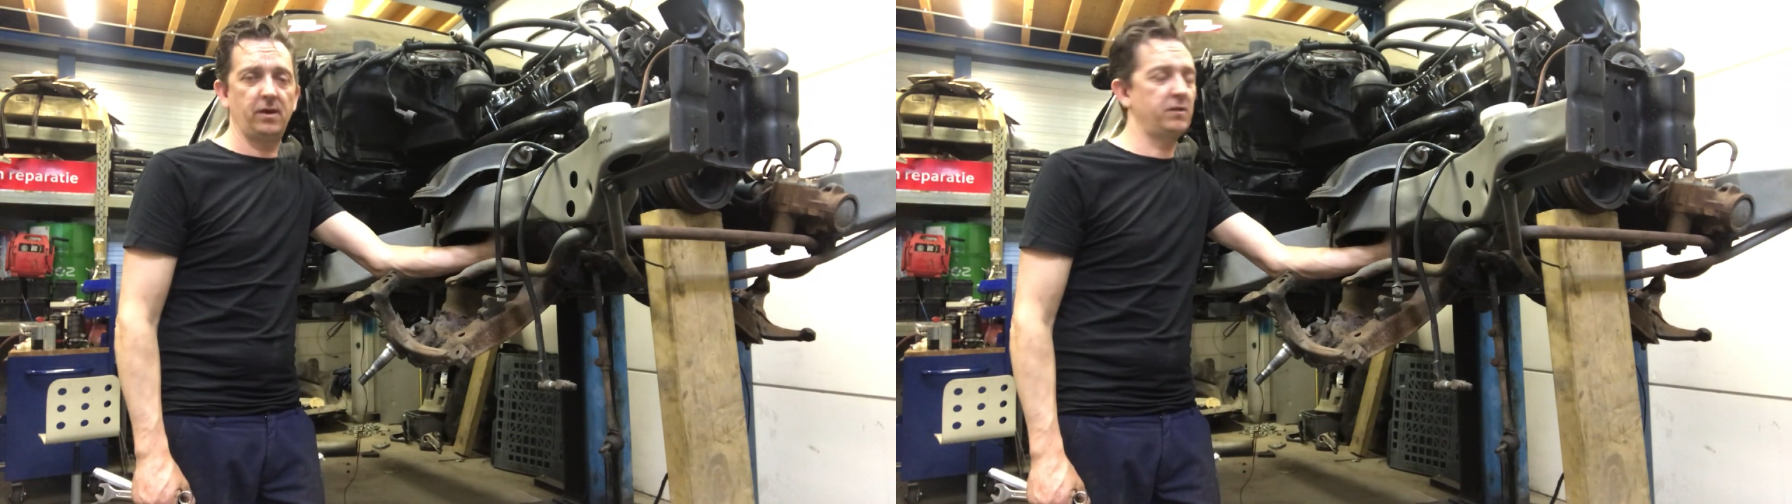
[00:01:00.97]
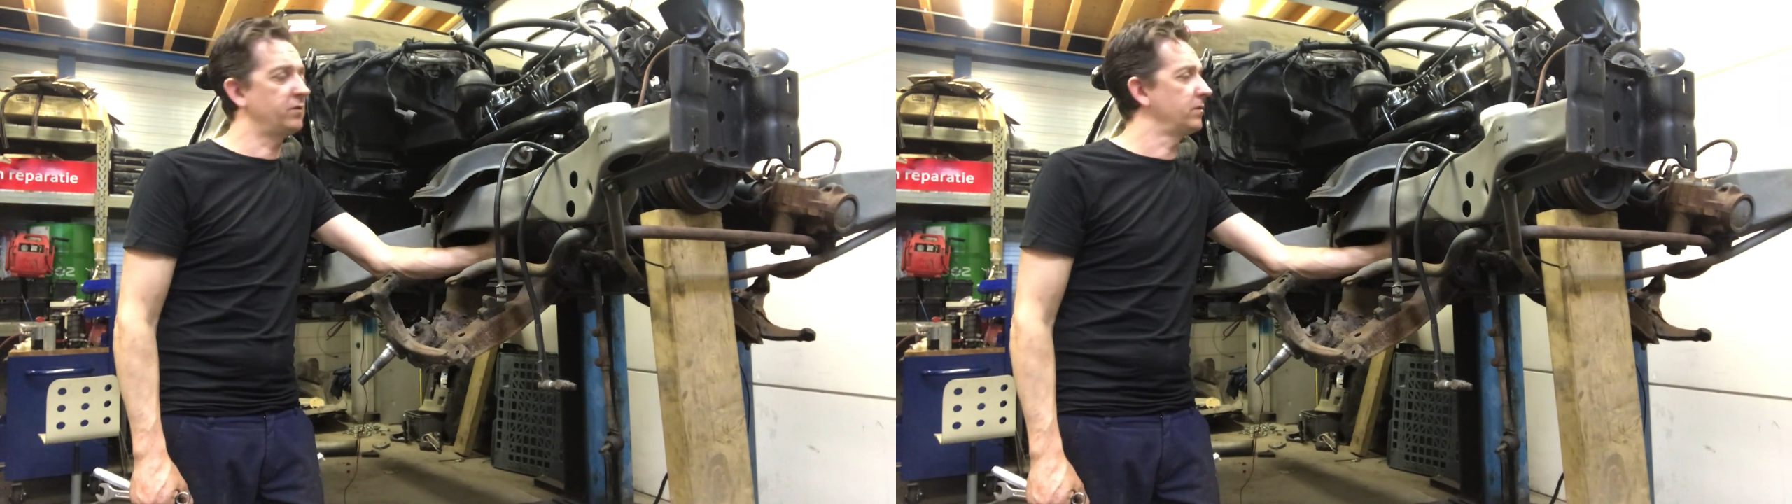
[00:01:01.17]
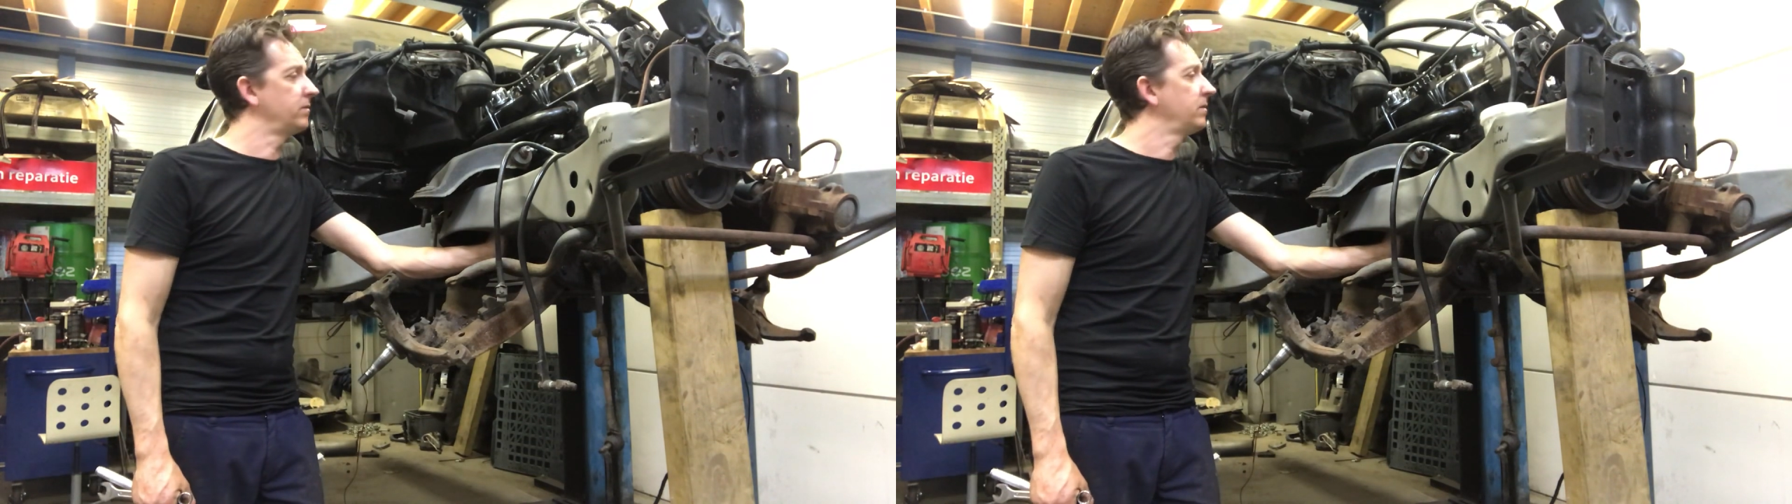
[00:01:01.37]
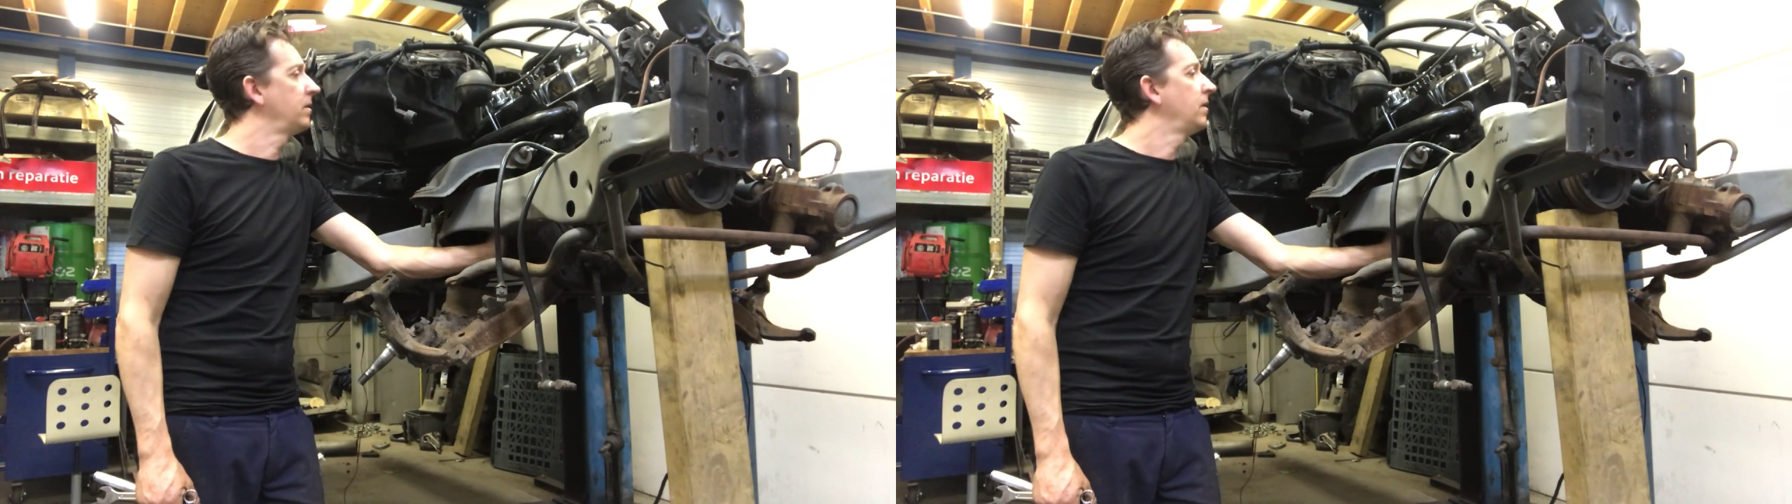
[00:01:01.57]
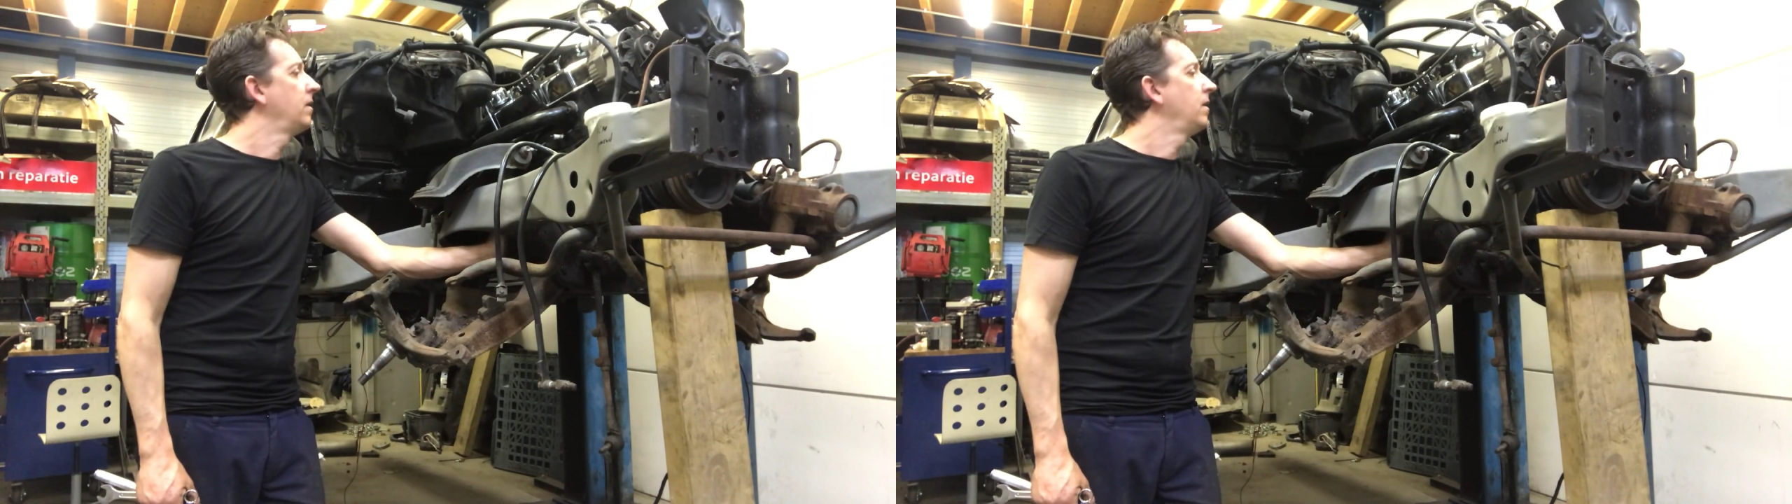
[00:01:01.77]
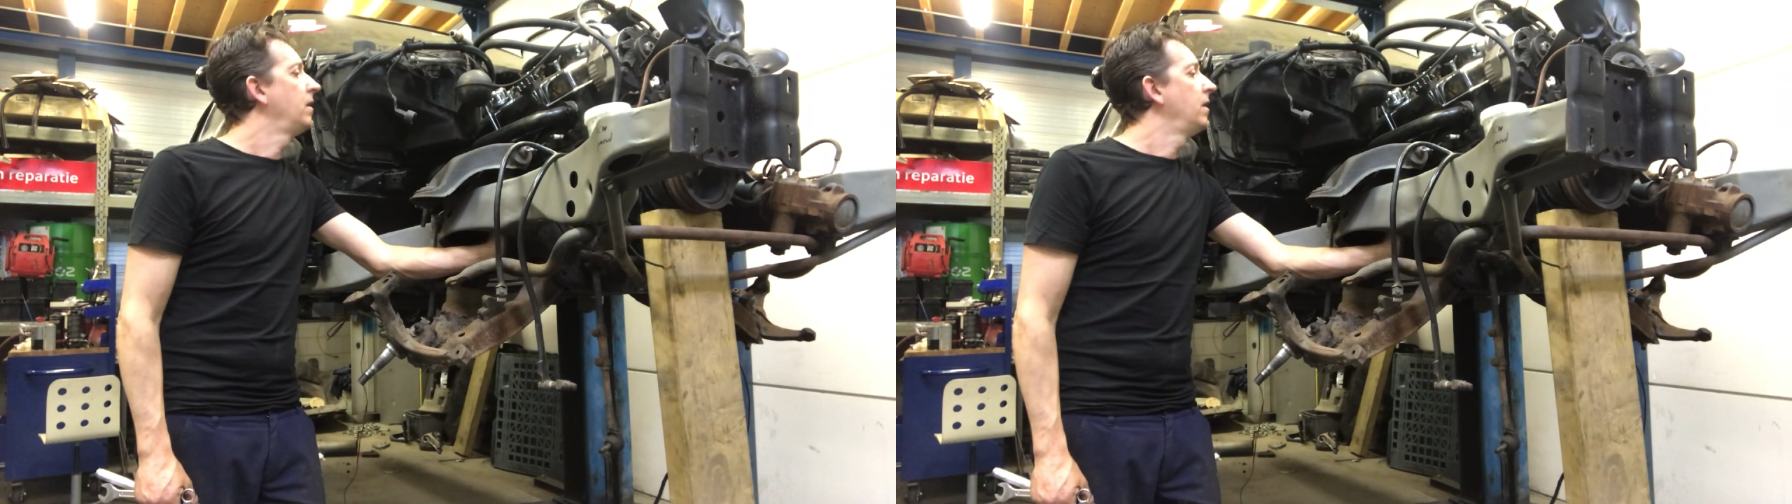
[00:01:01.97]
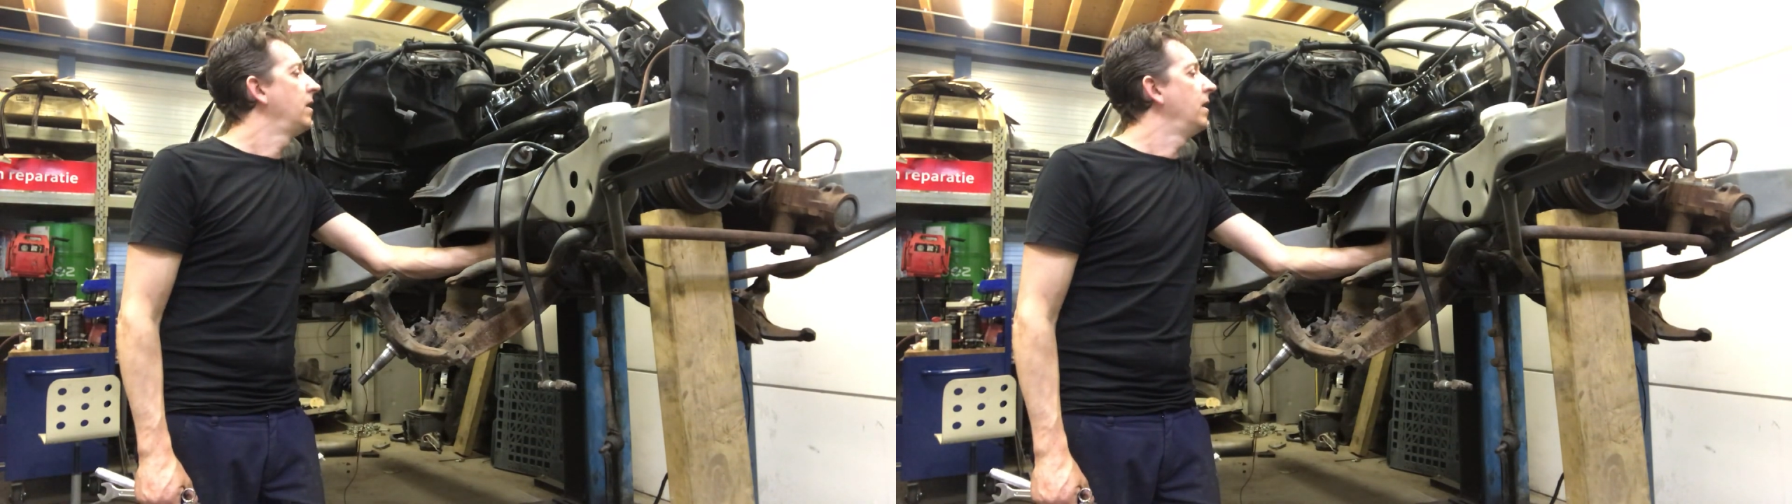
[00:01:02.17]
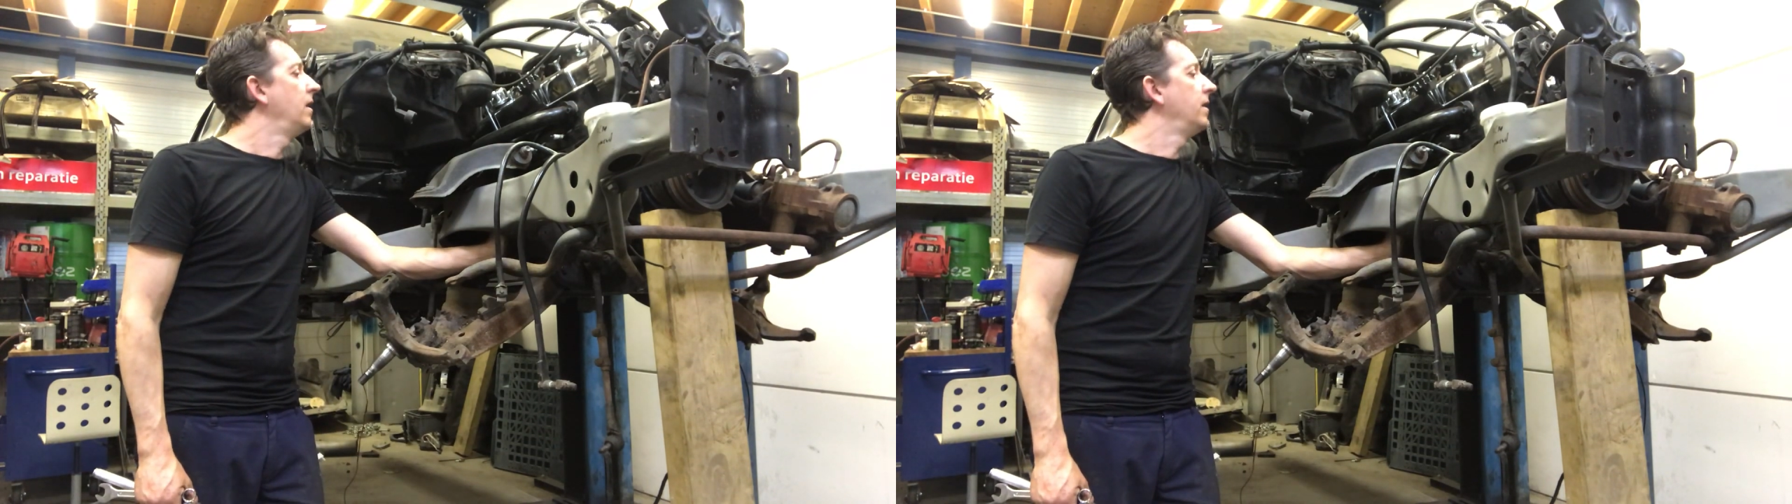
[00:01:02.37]
engine,
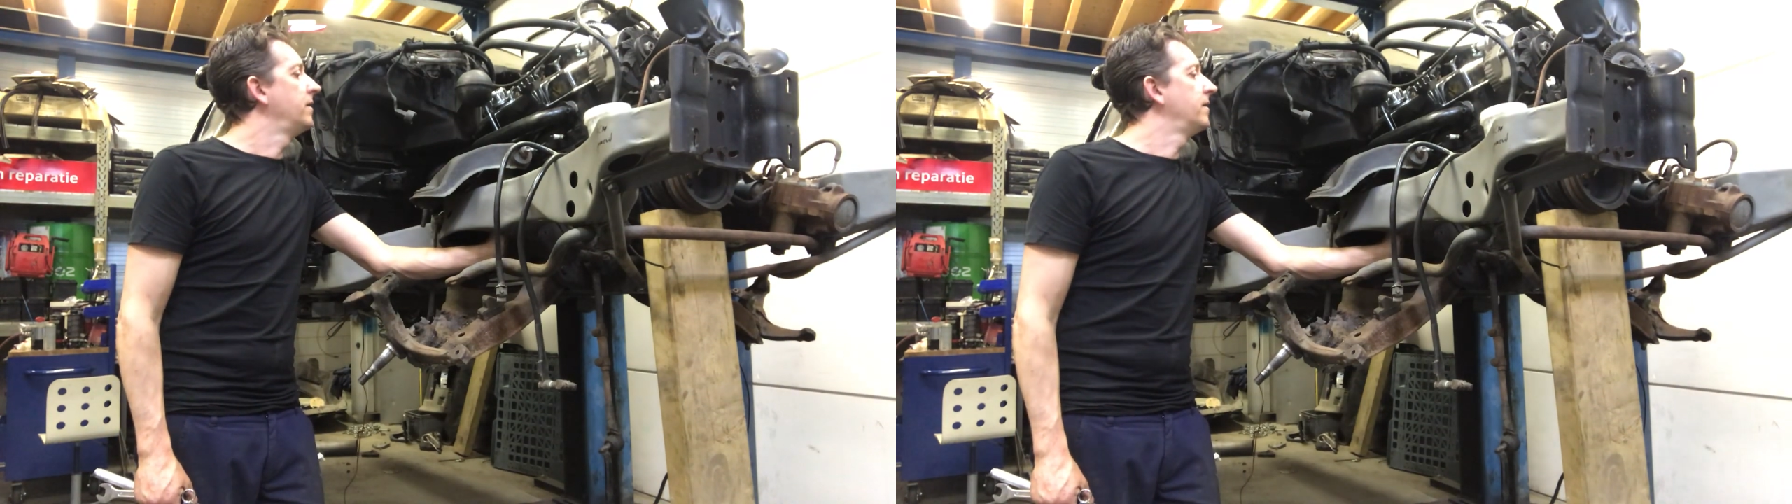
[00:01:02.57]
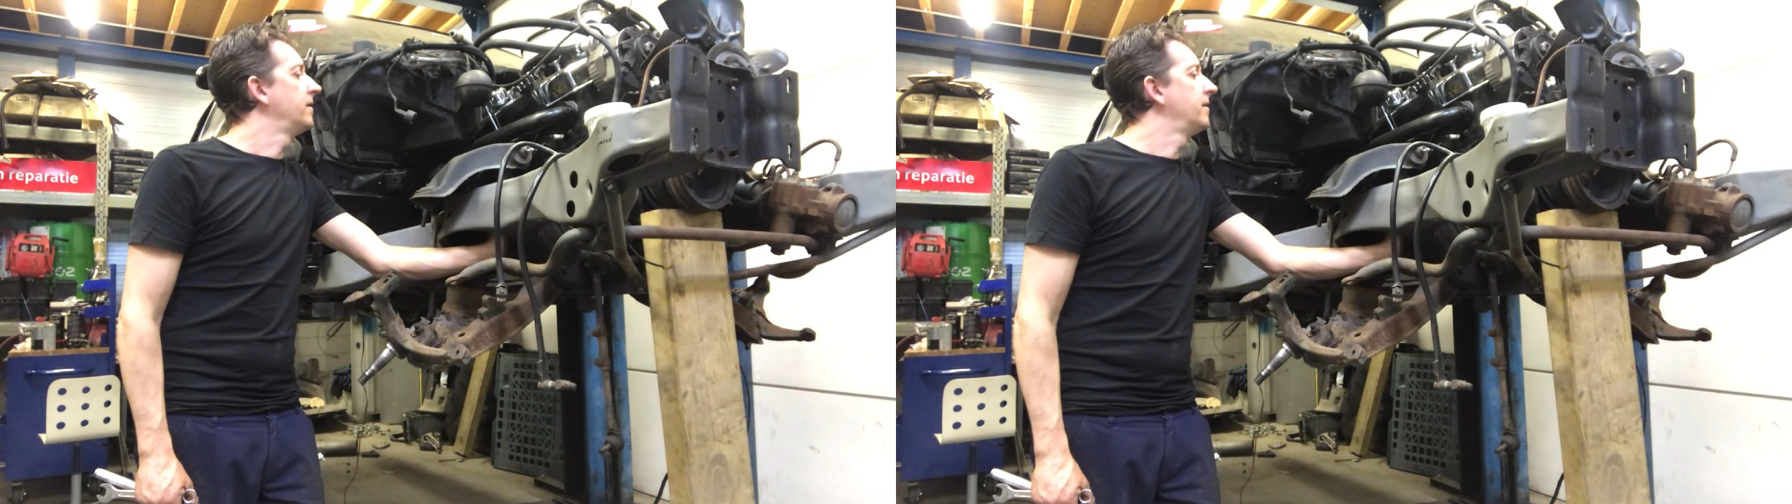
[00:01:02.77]
and